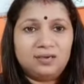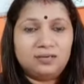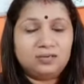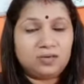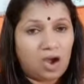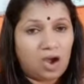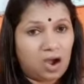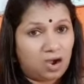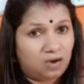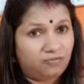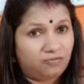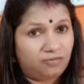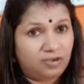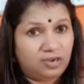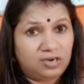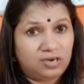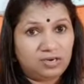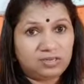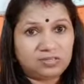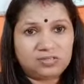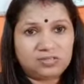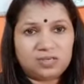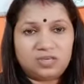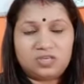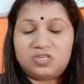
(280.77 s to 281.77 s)

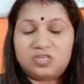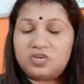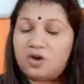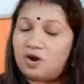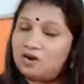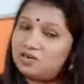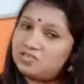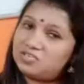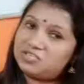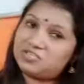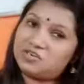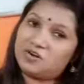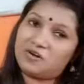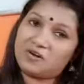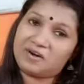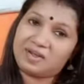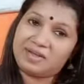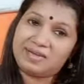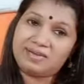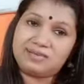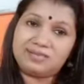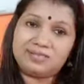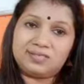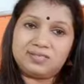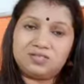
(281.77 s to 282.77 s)
novels, short
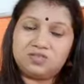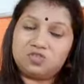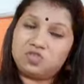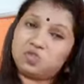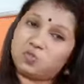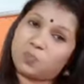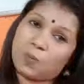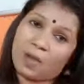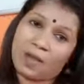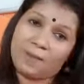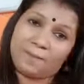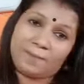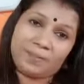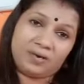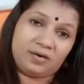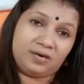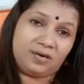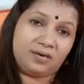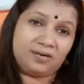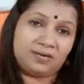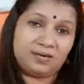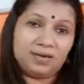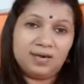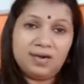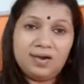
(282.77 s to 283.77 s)
stories,
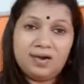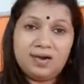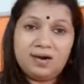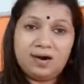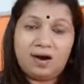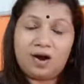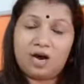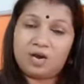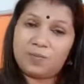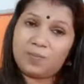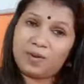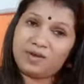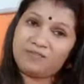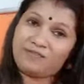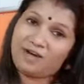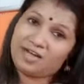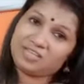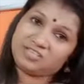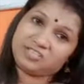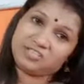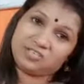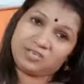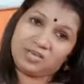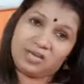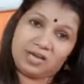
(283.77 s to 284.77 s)
newspaper, or by
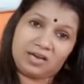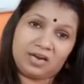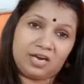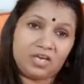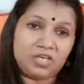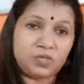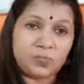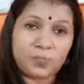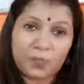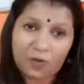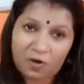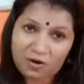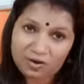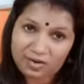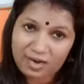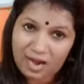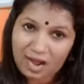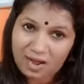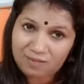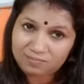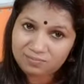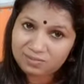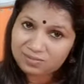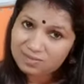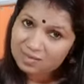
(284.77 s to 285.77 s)
watching English
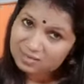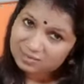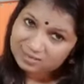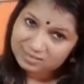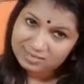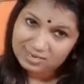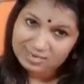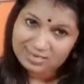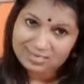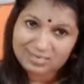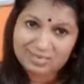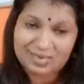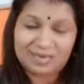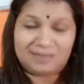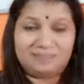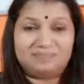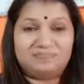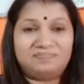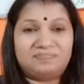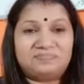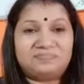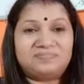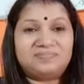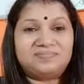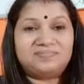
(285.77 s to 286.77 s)
programs, etc.
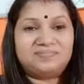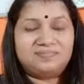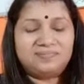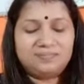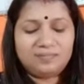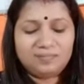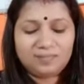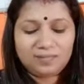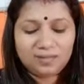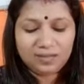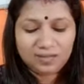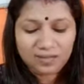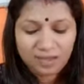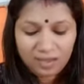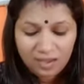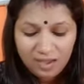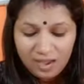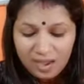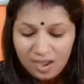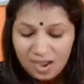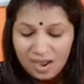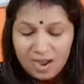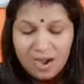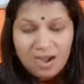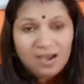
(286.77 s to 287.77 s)
Okay,
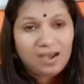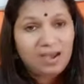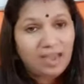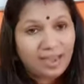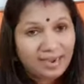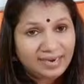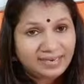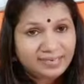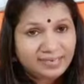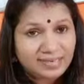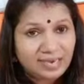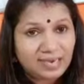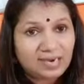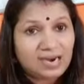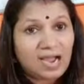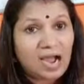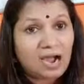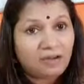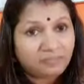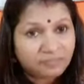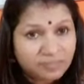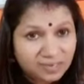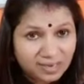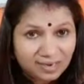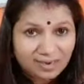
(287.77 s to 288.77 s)
later
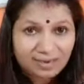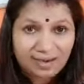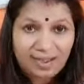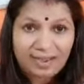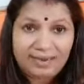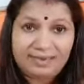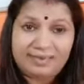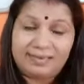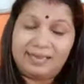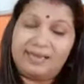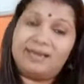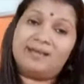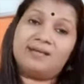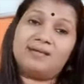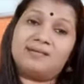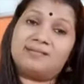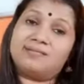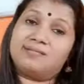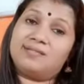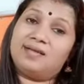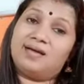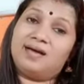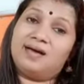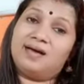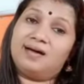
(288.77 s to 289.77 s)
after writing
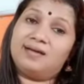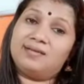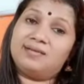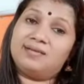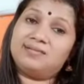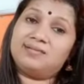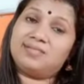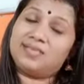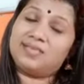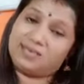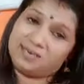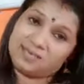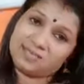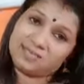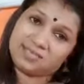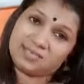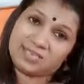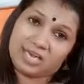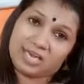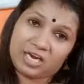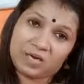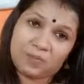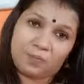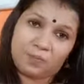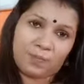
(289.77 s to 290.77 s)
the general
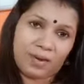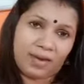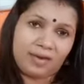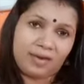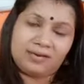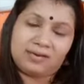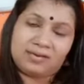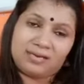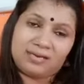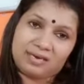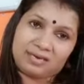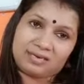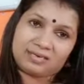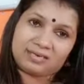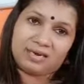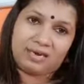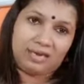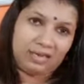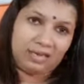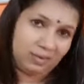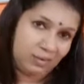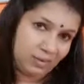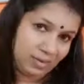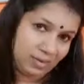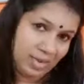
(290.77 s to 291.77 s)
statement,
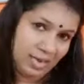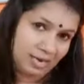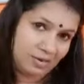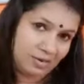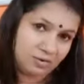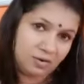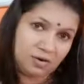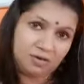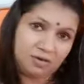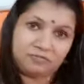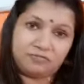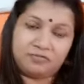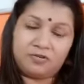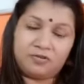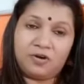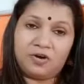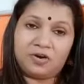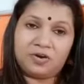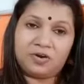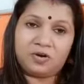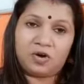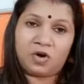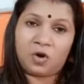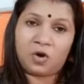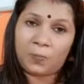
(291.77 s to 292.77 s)
directly you can go for
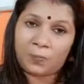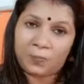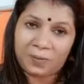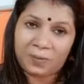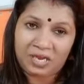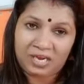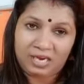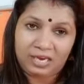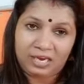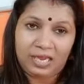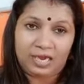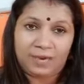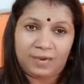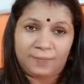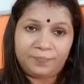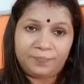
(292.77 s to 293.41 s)
opinion.